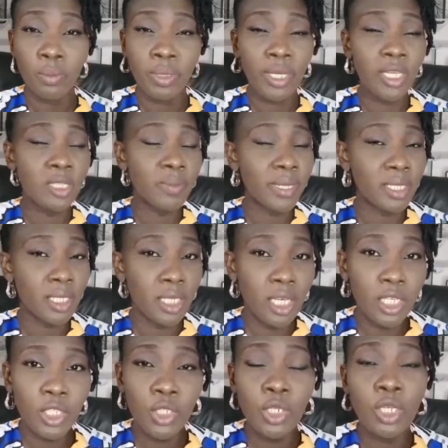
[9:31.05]
be it
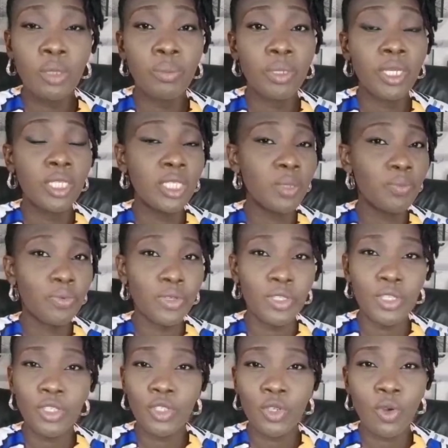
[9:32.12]
medication, be it a
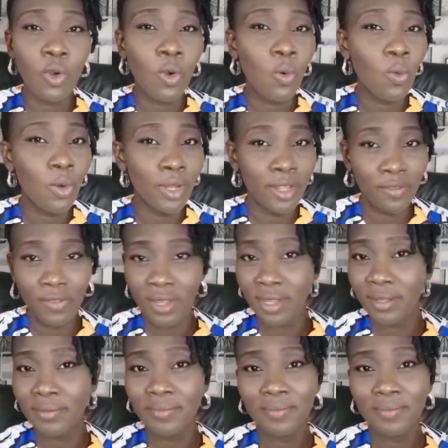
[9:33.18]
procedure, or whatever.